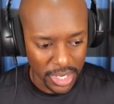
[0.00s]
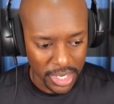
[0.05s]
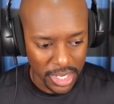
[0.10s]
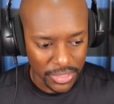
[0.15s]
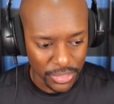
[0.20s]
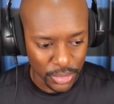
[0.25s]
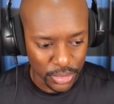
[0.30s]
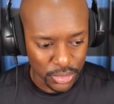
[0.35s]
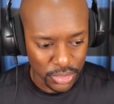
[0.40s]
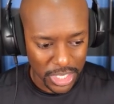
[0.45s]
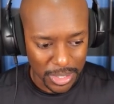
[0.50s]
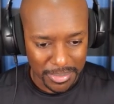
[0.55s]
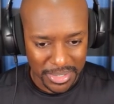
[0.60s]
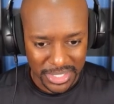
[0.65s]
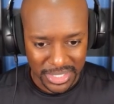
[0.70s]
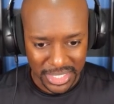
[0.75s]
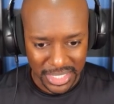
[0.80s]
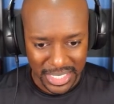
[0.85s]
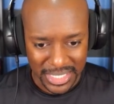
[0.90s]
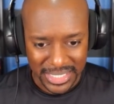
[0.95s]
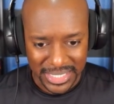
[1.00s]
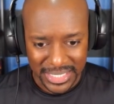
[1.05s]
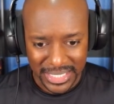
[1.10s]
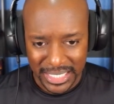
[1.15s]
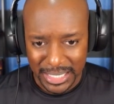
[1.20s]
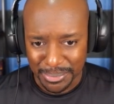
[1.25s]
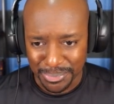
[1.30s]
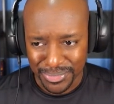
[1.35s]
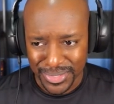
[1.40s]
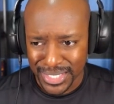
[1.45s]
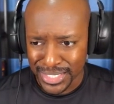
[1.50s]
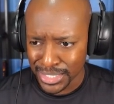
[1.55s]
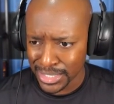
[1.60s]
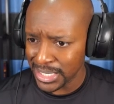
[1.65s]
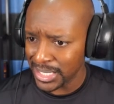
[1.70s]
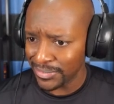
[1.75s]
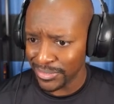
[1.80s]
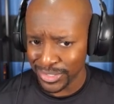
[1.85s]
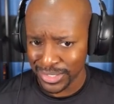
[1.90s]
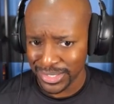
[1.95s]
Gunther, so I'm just going to skip this
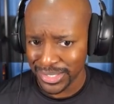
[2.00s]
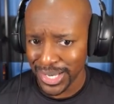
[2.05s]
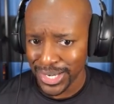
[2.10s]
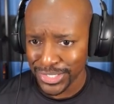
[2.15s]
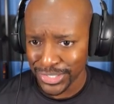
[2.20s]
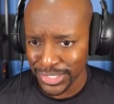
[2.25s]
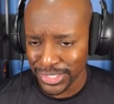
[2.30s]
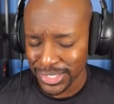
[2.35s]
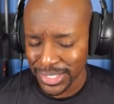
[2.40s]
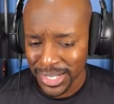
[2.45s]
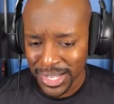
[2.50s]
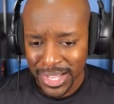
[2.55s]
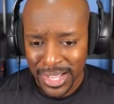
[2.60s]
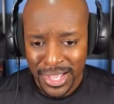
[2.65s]
conversation.